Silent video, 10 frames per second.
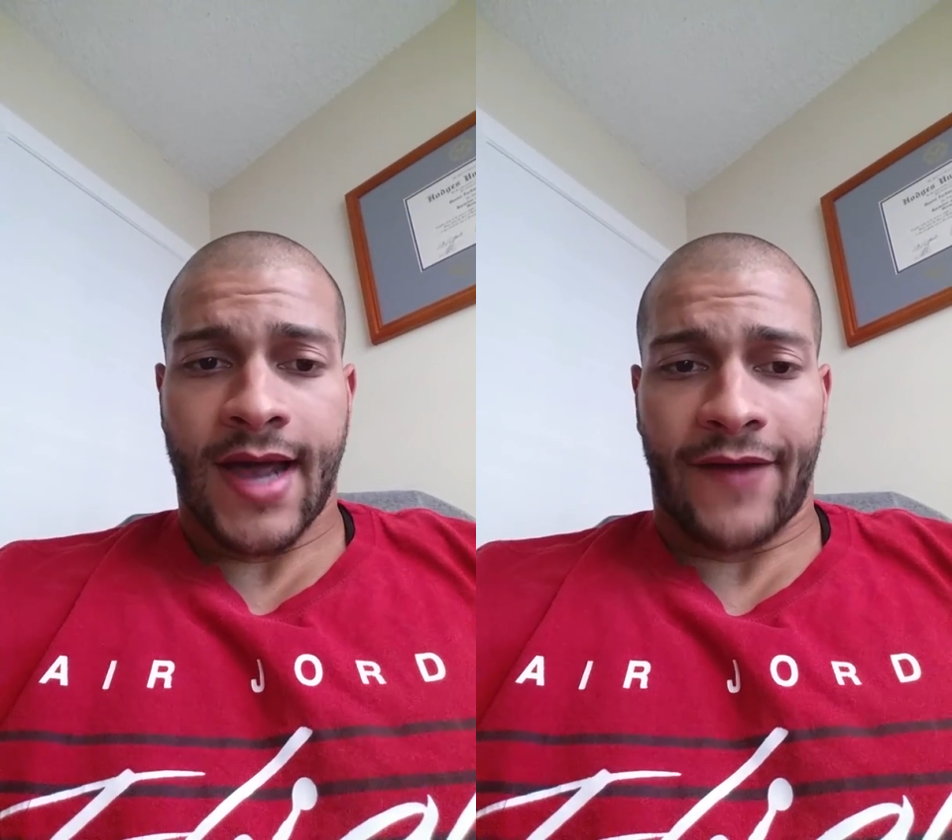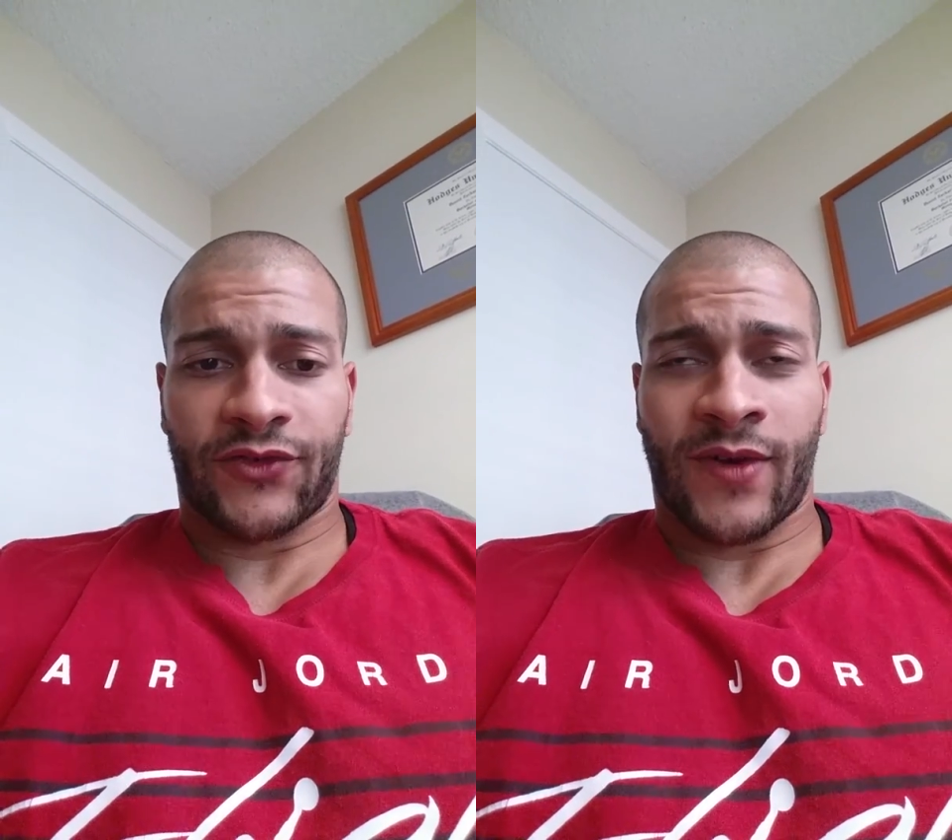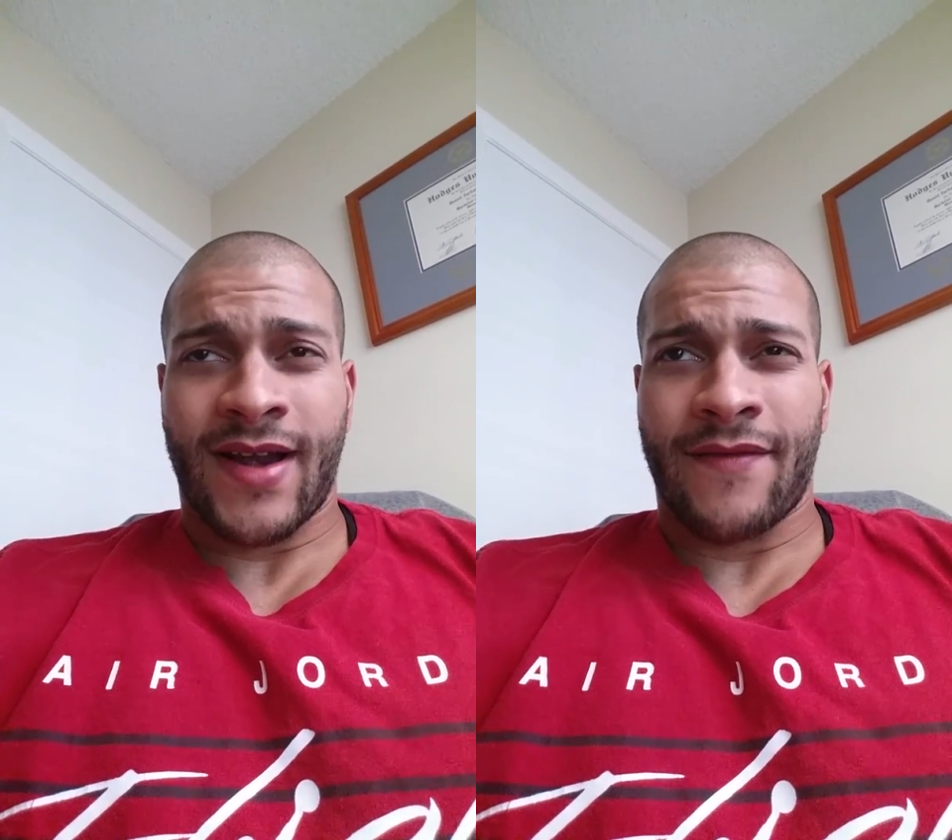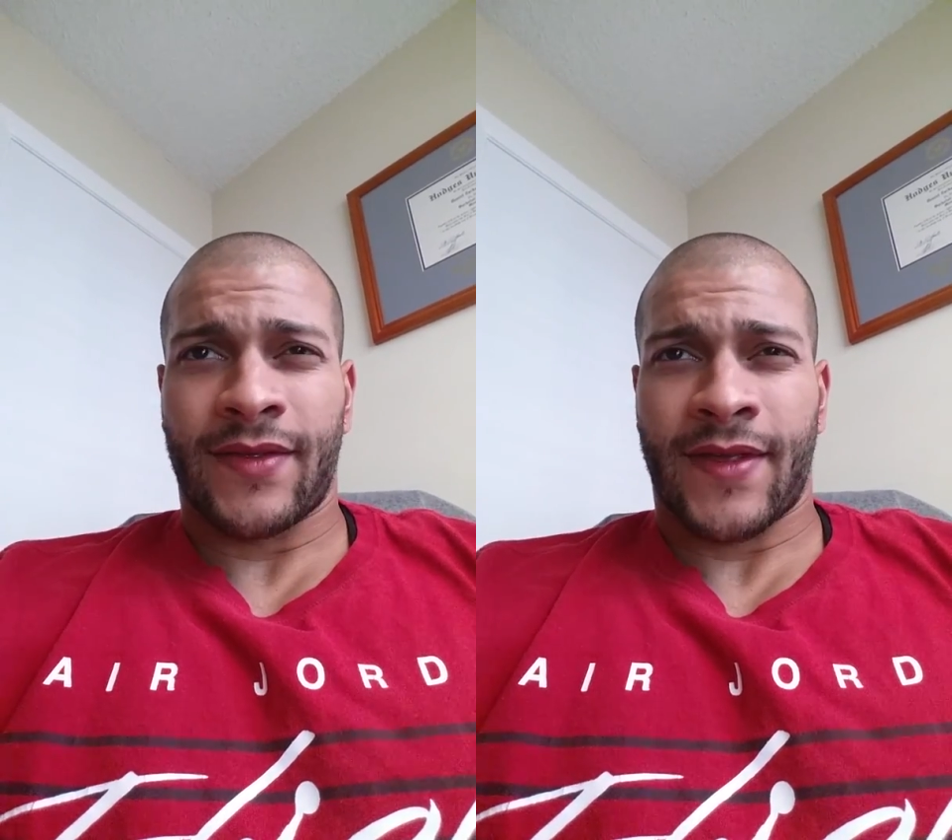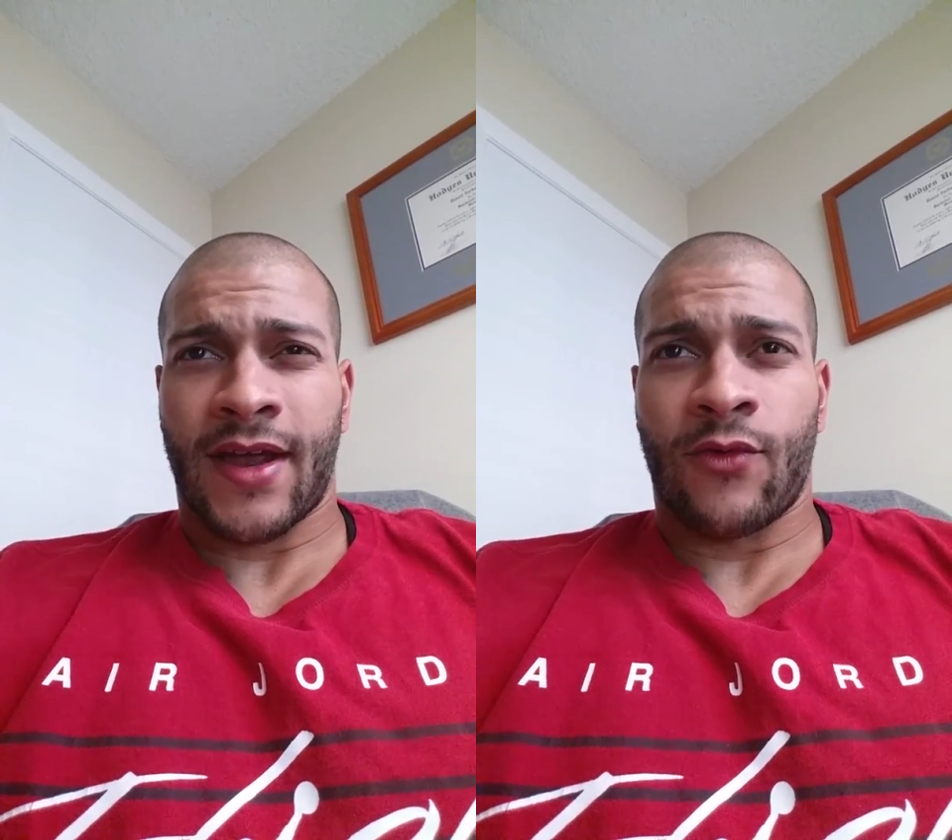I've trained
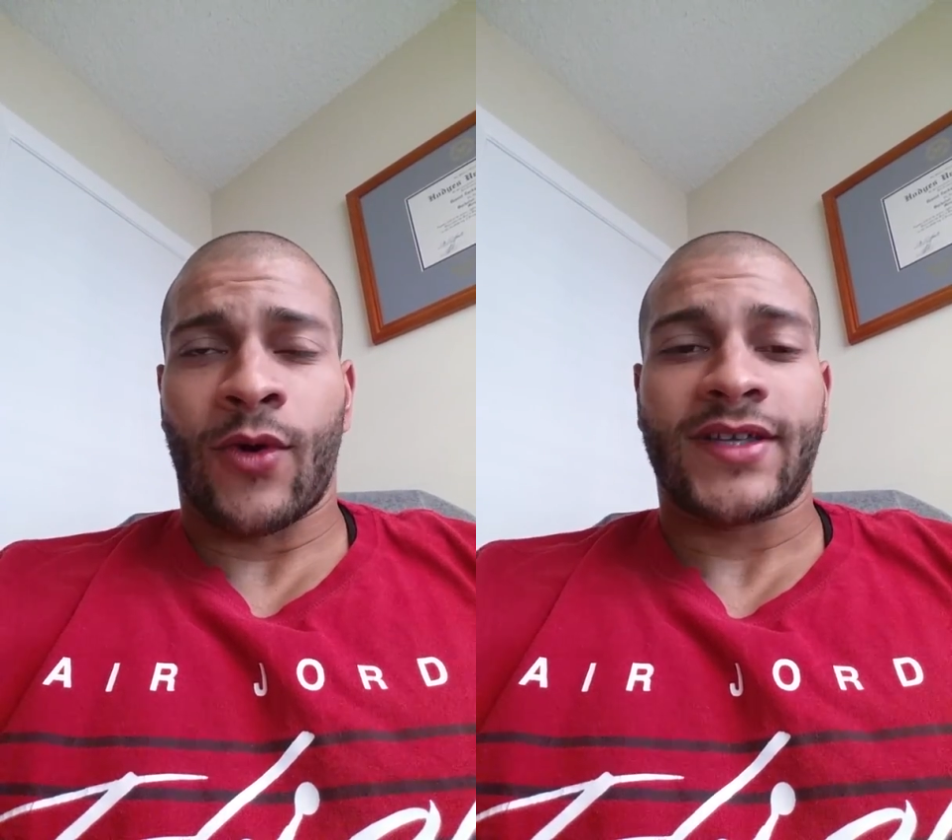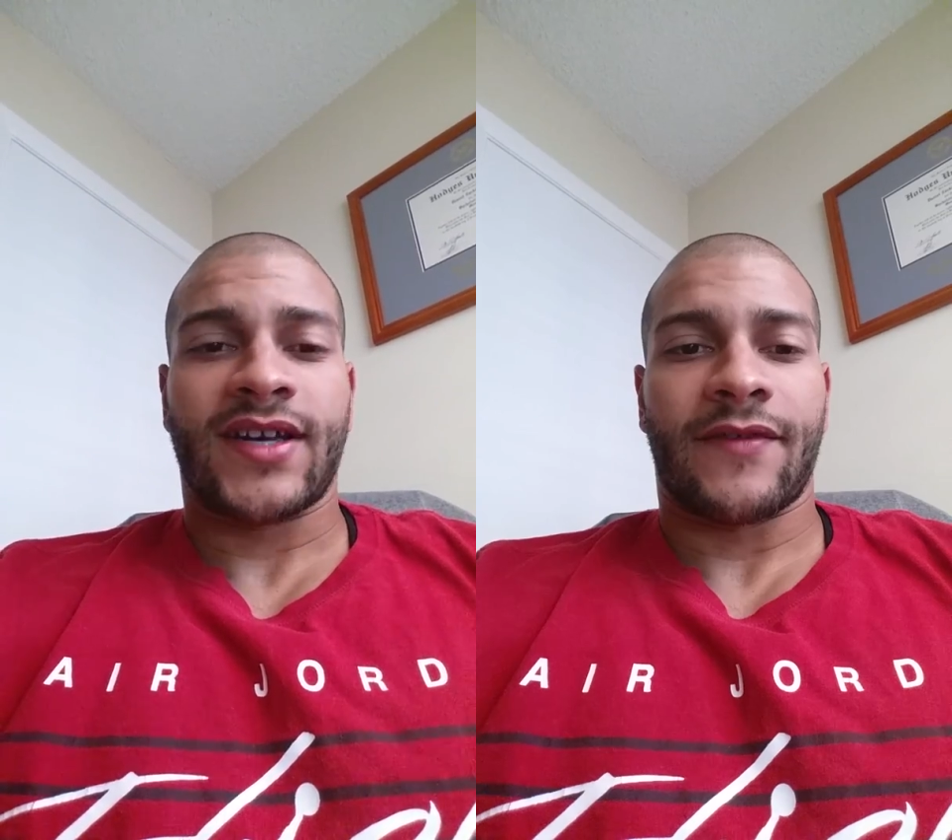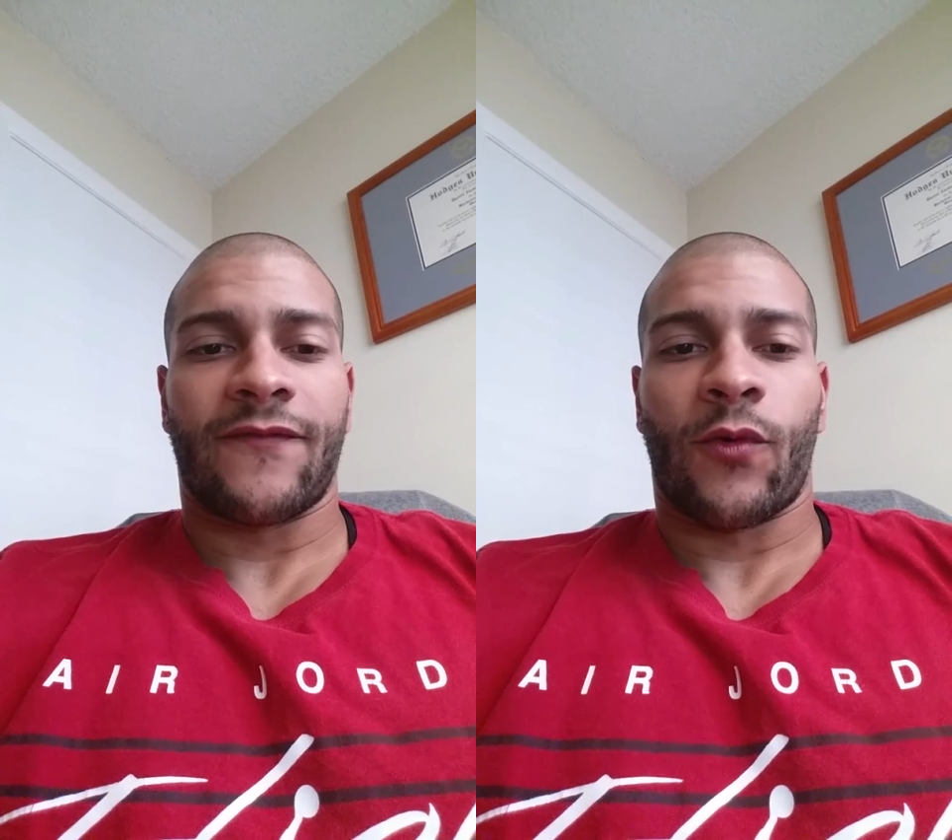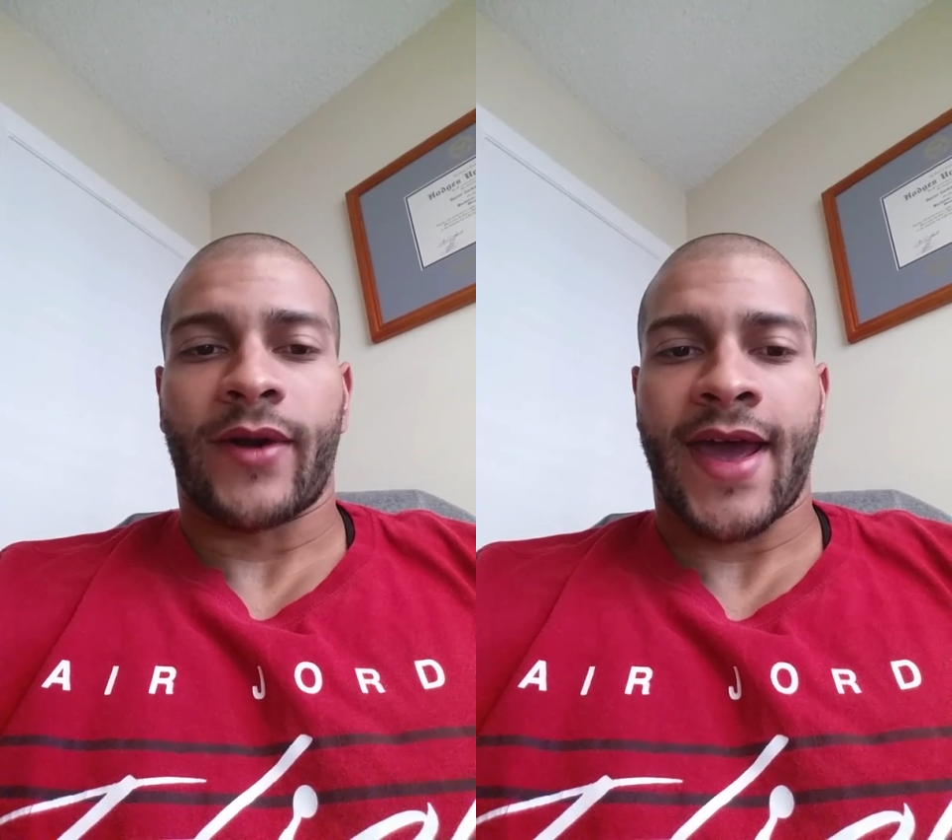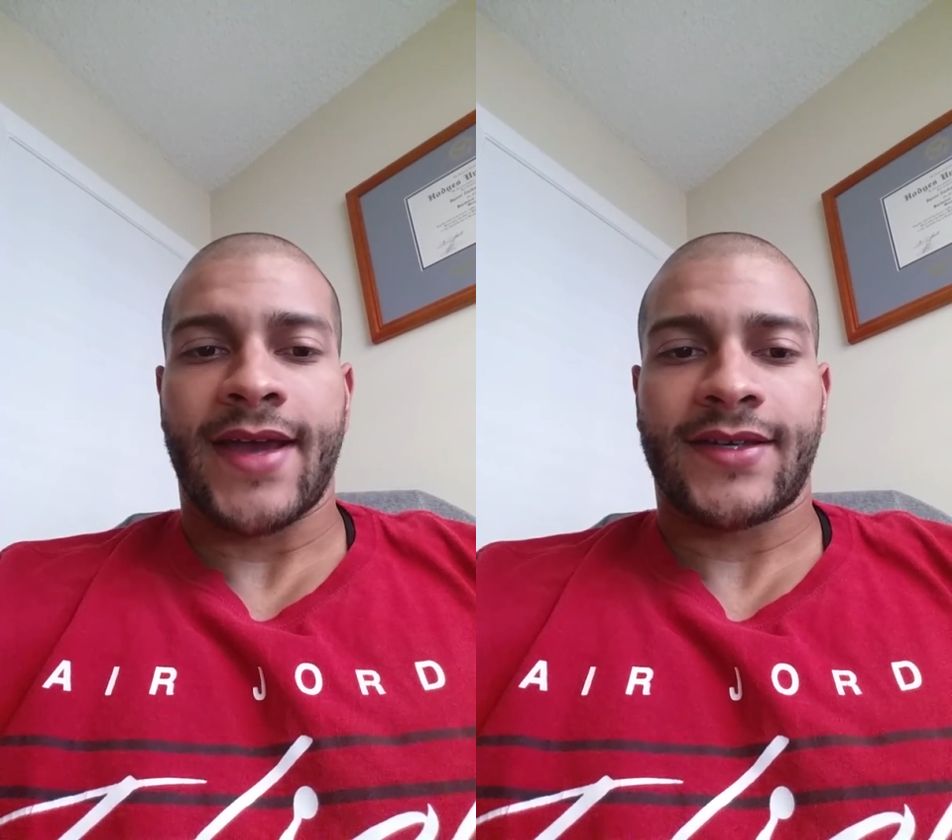everything once every 4
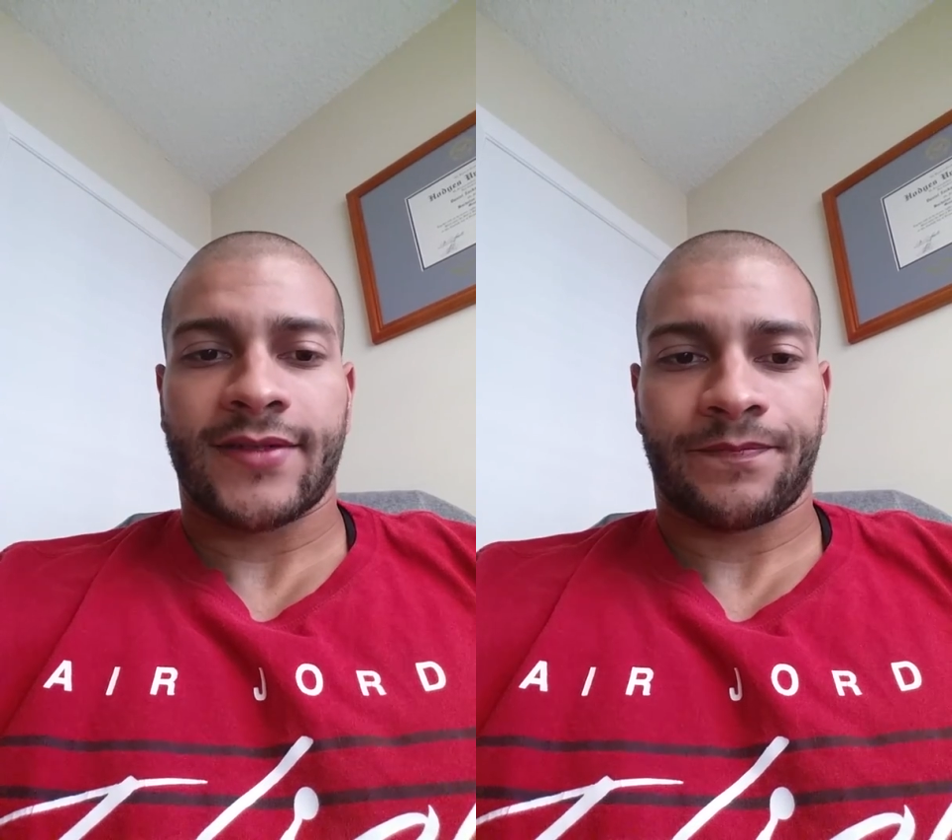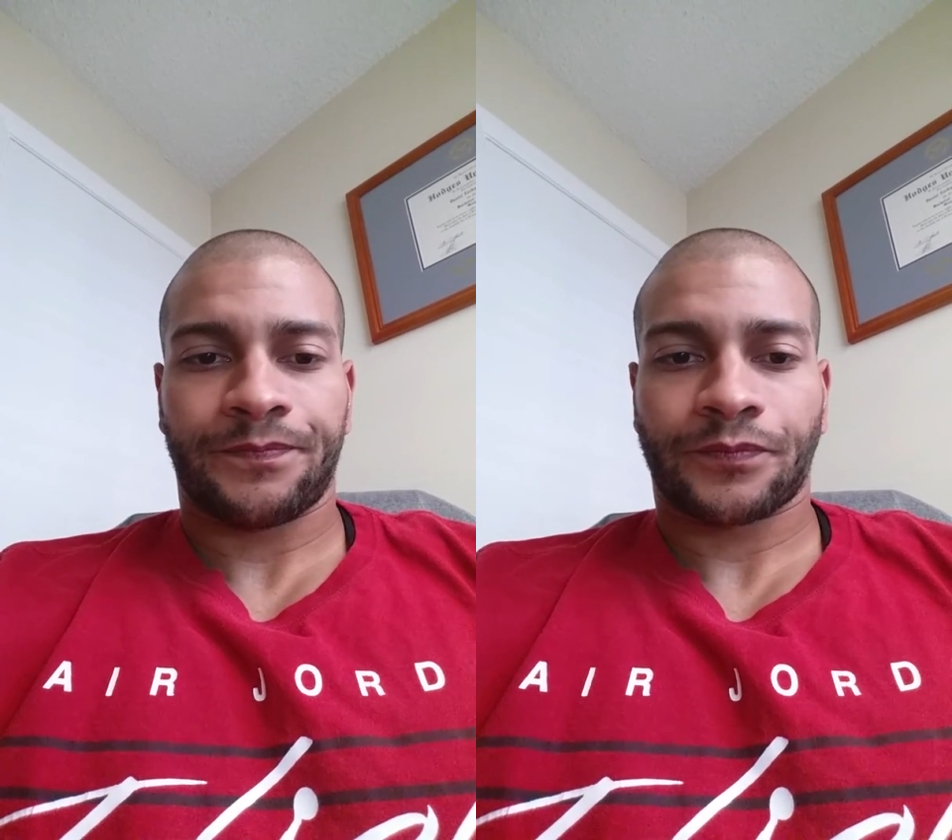days,